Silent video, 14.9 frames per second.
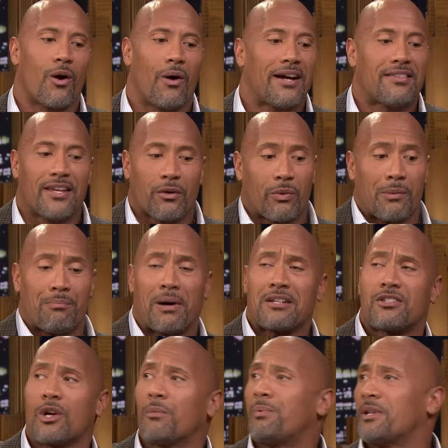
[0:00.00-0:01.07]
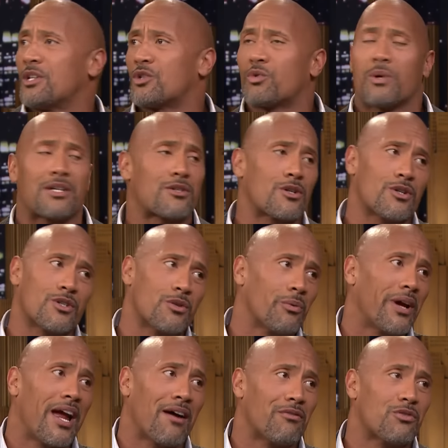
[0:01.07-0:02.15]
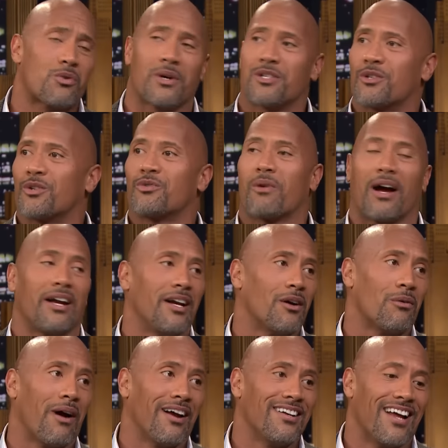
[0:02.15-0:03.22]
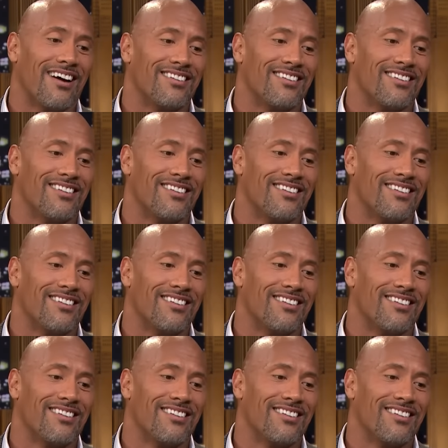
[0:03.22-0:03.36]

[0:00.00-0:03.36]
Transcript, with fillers: I think we bust open the Twizzlers and we have a Twizzlers right here. Let's do it.